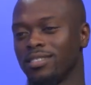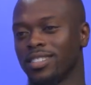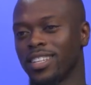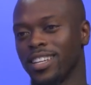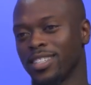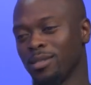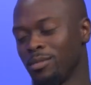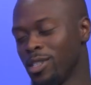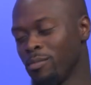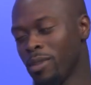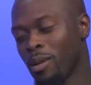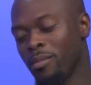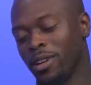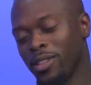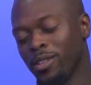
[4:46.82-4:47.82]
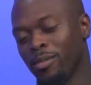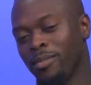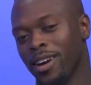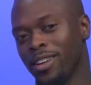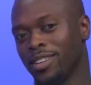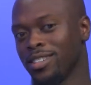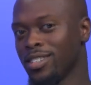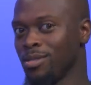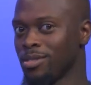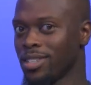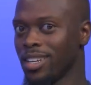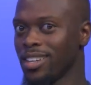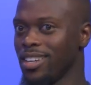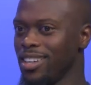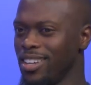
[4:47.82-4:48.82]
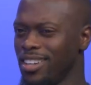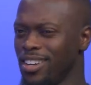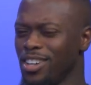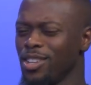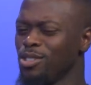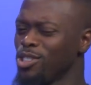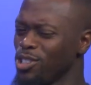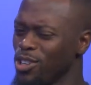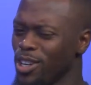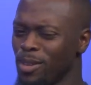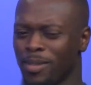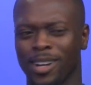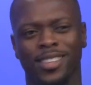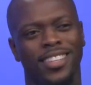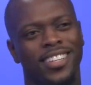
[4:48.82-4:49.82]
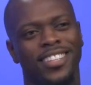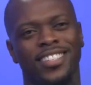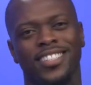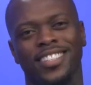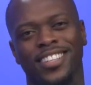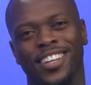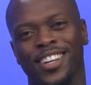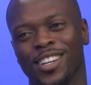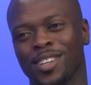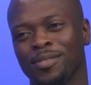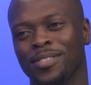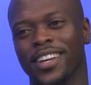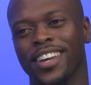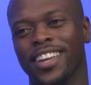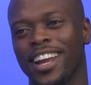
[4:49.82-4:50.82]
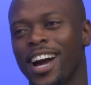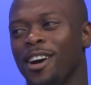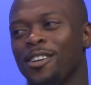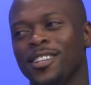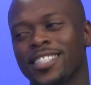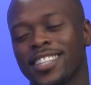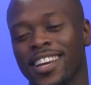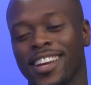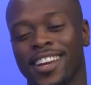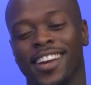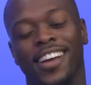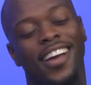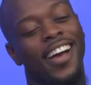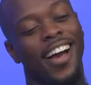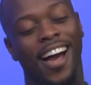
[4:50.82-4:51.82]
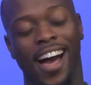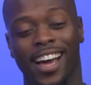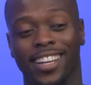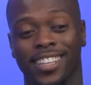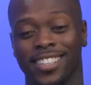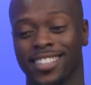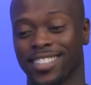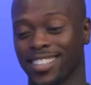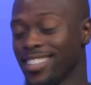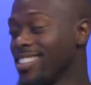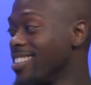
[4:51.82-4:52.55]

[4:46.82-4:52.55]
said something to my mother about it, she was like, "Oh, are you sure about this?" Um, and I yeah. would say, he I, called me yeah. and